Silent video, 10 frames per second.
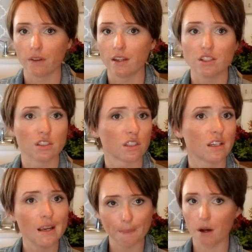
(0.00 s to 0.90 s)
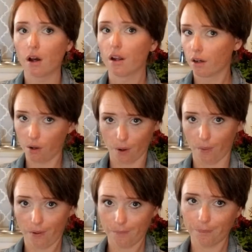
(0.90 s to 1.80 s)
They just keep on
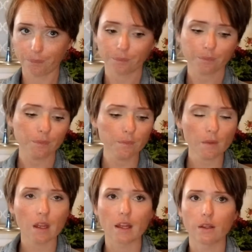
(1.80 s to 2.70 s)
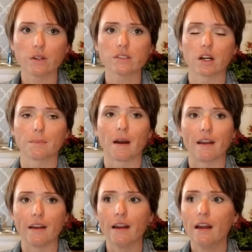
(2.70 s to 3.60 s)
going. And those are
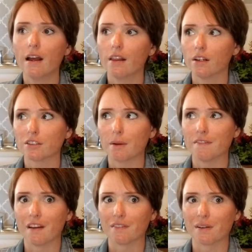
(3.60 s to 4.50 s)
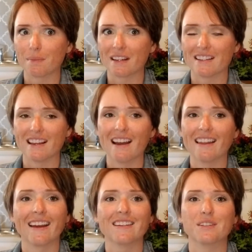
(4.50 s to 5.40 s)
my favorite, because I
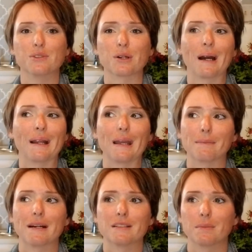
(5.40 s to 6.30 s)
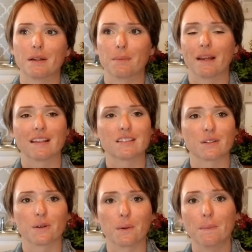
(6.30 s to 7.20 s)
like to try to get my tomato plants to
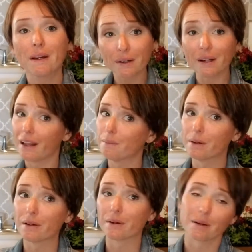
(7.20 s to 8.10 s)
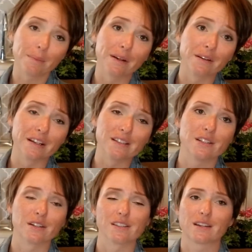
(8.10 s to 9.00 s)
grow bigger and bigger and bigger each
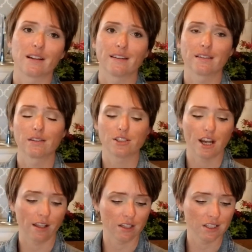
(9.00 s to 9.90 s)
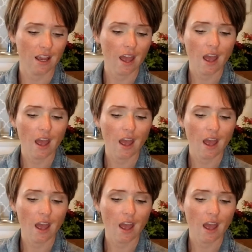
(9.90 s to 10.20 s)
year. It's kind of like a little challenge.